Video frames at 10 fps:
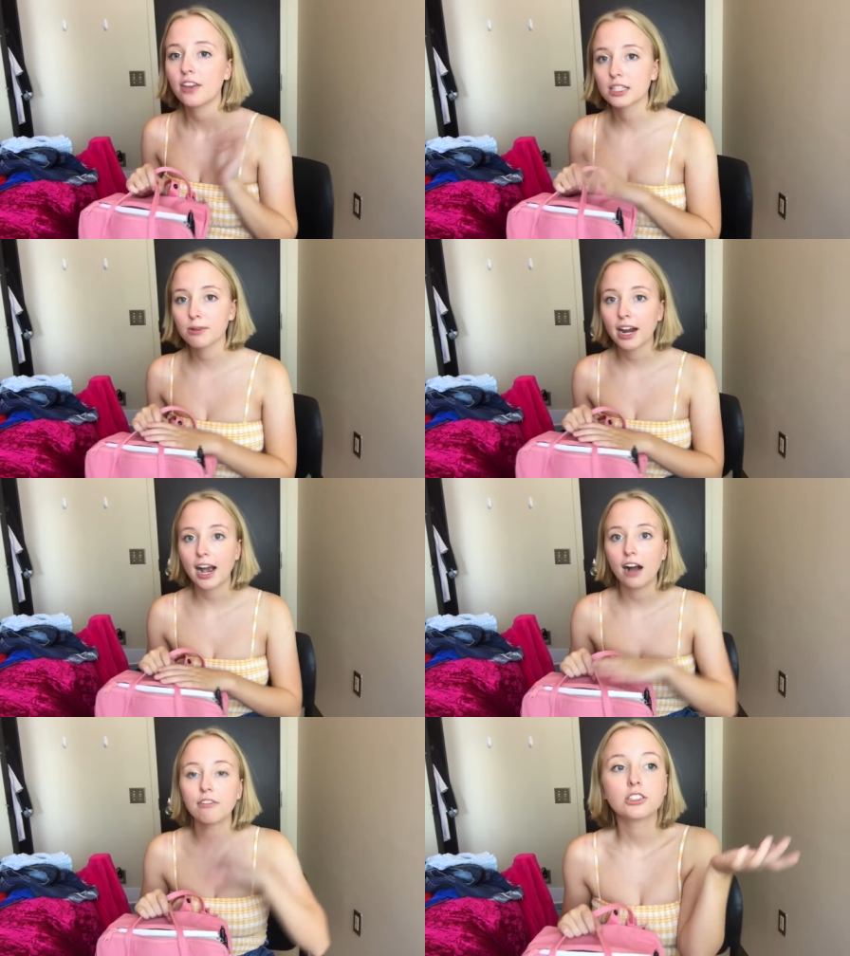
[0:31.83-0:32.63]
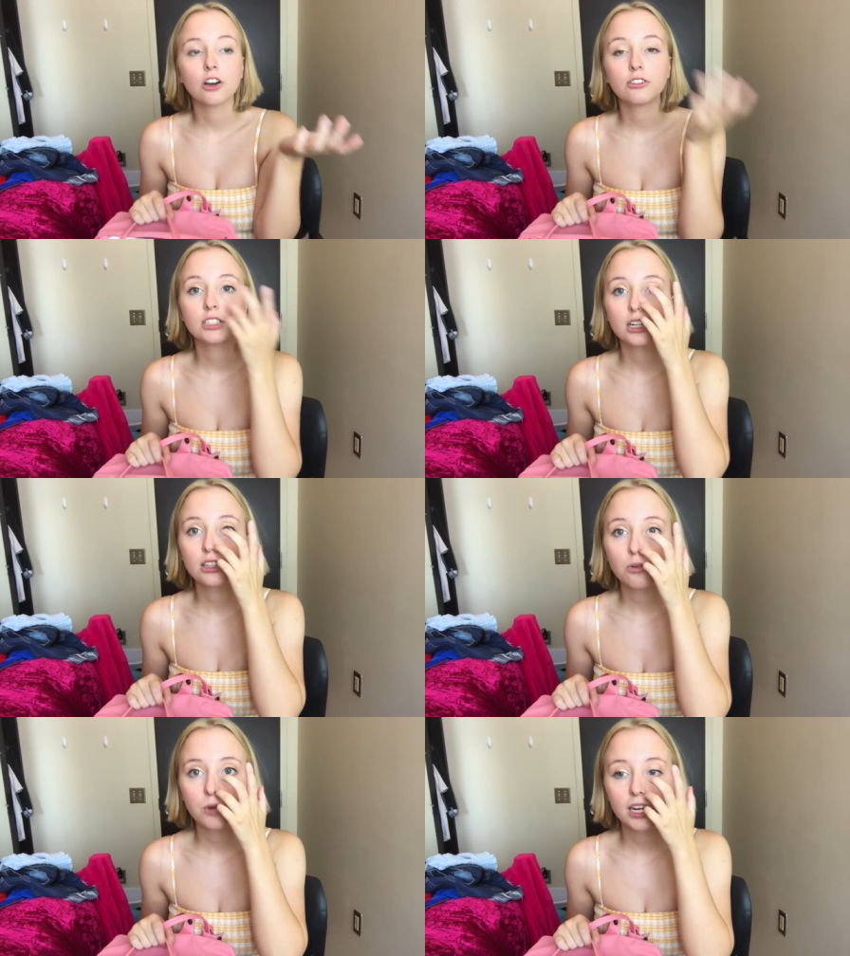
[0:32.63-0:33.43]
That's what I have. So
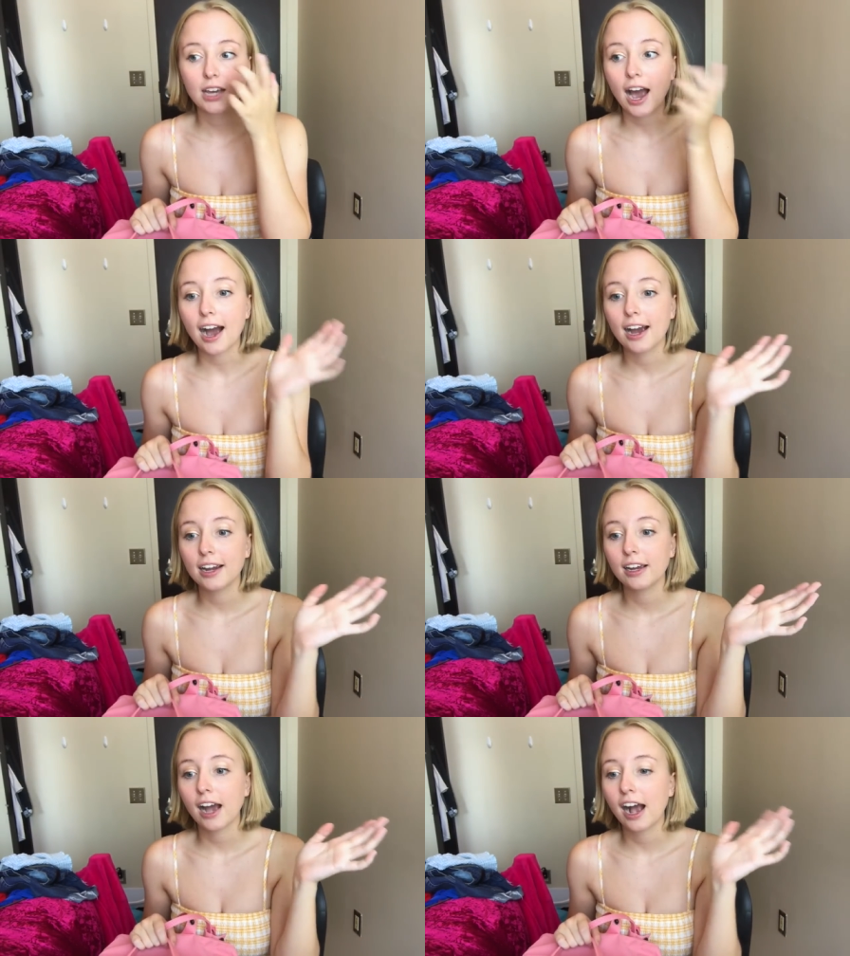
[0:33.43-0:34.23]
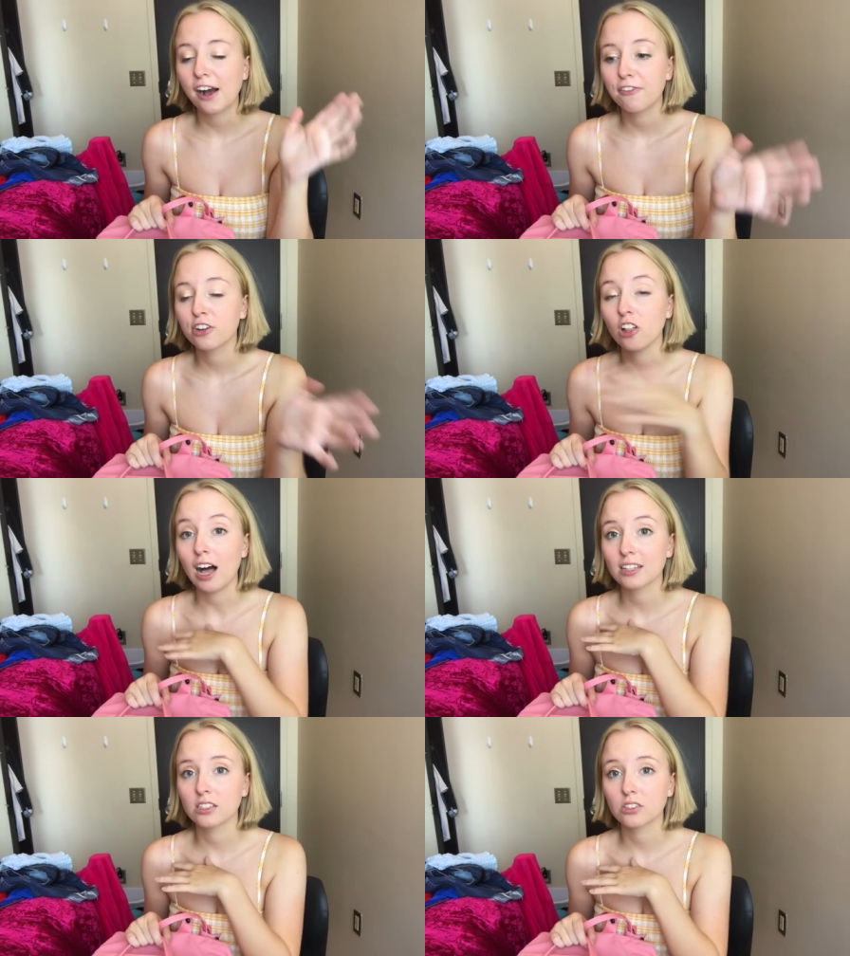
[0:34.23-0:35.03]
during the week I have
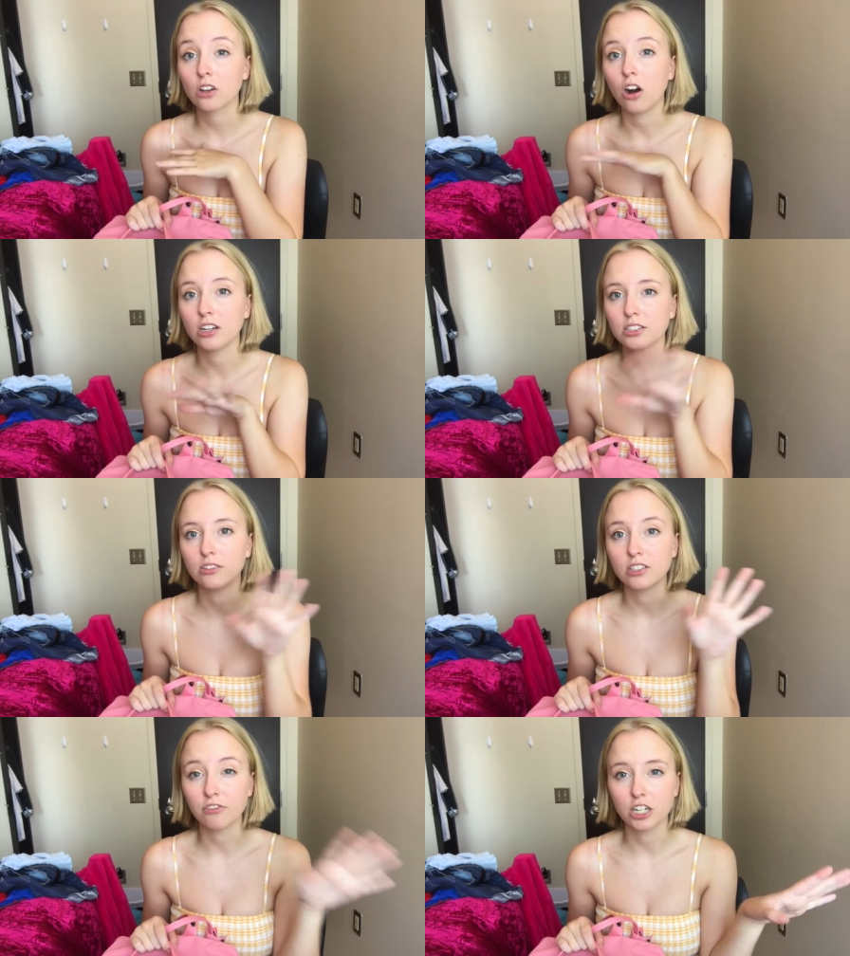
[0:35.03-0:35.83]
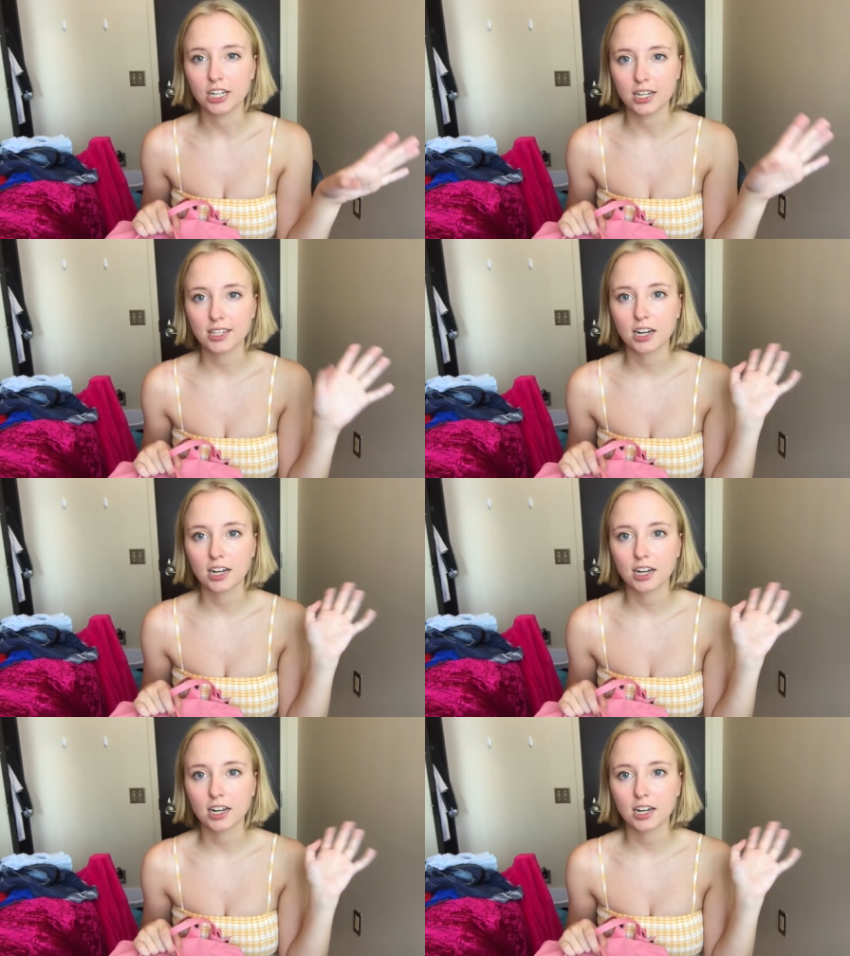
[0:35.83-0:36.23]
classes on different days.